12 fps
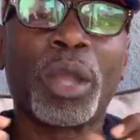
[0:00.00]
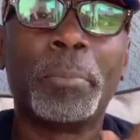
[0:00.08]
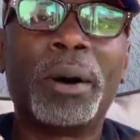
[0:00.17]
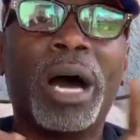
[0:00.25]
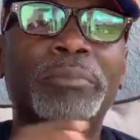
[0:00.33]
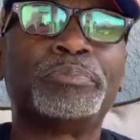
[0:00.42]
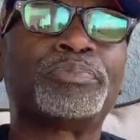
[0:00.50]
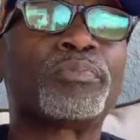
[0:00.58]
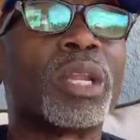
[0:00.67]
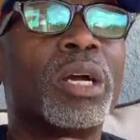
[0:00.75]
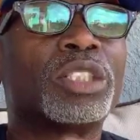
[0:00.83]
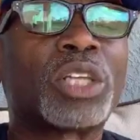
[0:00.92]
But
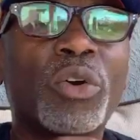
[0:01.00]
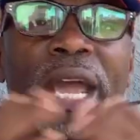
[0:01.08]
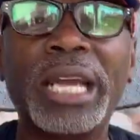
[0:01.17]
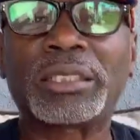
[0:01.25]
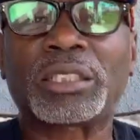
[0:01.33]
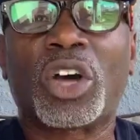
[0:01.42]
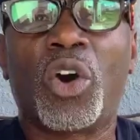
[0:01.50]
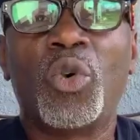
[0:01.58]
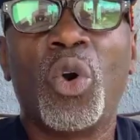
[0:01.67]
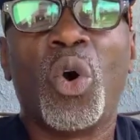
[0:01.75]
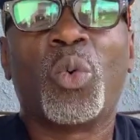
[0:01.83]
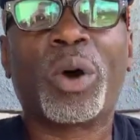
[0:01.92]

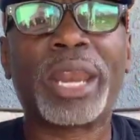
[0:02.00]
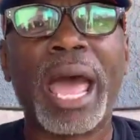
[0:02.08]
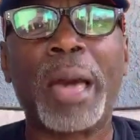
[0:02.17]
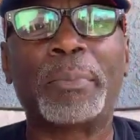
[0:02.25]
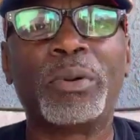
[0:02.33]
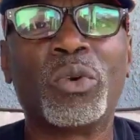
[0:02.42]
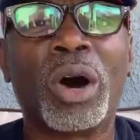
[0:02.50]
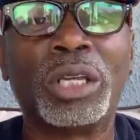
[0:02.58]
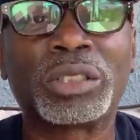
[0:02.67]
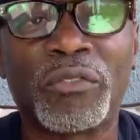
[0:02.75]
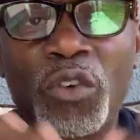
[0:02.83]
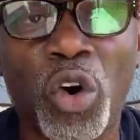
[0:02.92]
so what happened
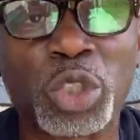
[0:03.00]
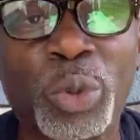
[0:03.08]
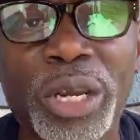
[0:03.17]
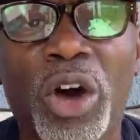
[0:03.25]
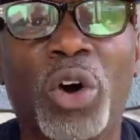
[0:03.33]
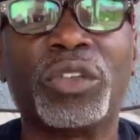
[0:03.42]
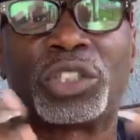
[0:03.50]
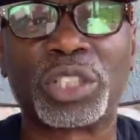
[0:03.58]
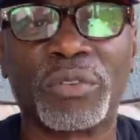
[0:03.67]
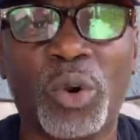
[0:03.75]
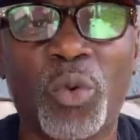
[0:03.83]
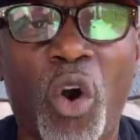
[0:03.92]
was, of course, we know the
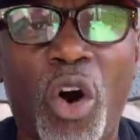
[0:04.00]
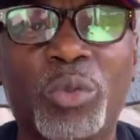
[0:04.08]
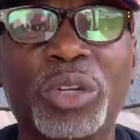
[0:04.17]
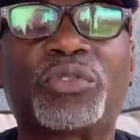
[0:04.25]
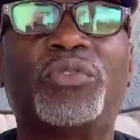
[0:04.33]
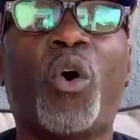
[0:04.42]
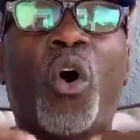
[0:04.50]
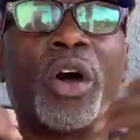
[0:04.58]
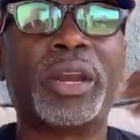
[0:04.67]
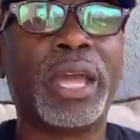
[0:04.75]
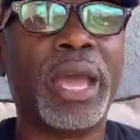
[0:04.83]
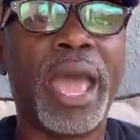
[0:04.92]
Civil War was
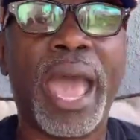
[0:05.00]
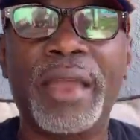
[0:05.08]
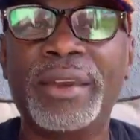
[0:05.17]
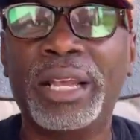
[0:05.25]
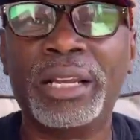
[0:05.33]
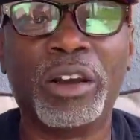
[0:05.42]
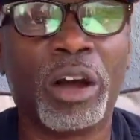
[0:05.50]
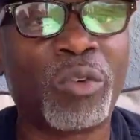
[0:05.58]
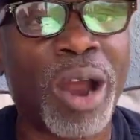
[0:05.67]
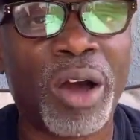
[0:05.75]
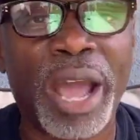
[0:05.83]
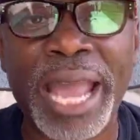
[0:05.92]
fought, and then
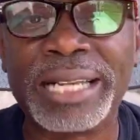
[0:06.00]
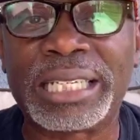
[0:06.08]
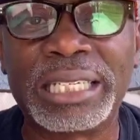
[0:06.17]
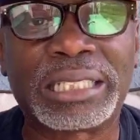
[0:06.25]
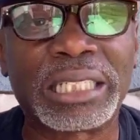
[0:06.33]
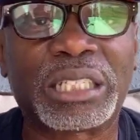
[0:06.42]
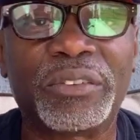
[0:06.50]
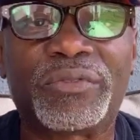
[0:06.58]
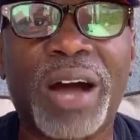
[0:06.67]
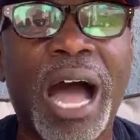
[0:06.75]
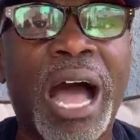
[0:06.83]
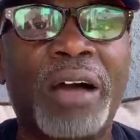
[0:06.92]
around
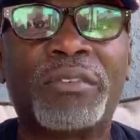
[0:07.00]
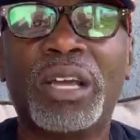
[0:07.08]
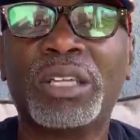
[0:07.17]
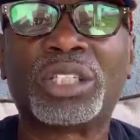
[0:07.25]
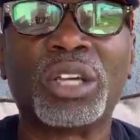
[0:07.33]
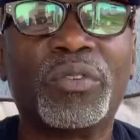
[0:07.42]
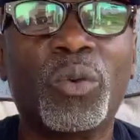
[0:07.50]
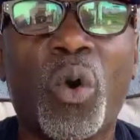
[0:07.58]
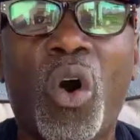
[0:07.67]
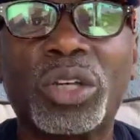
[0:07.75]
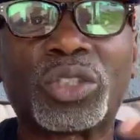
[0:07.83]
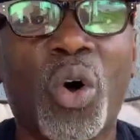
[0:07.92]
1865, Civil
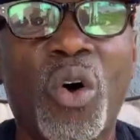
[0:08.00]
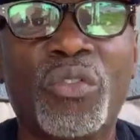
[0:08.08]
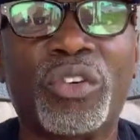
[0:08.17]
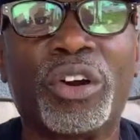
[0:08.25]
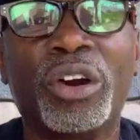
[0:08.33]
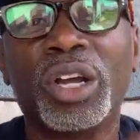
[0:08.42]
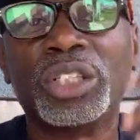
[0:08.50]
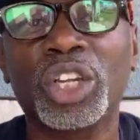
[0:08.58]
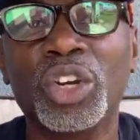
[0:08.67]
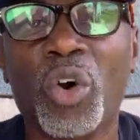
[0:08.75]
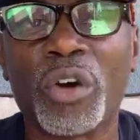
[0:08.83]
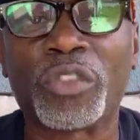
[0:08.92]
War's over, the
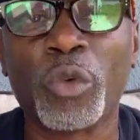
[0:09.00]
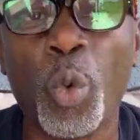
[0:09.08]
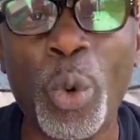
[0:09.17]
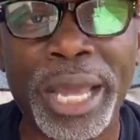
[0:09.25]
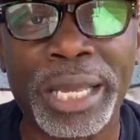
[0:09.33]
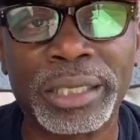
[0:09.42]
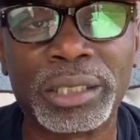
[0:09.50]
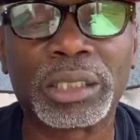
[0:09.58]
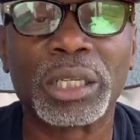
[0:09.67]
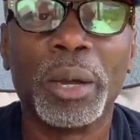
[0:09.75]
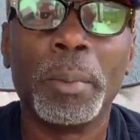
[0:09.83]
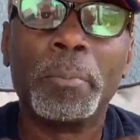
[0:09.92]
North wins.
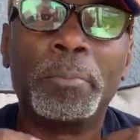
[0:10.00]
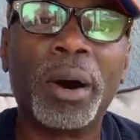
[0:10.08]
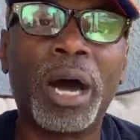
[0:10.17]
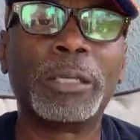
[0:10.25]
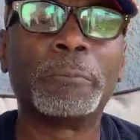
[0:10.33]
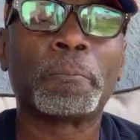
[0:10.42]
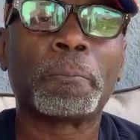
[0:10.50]
But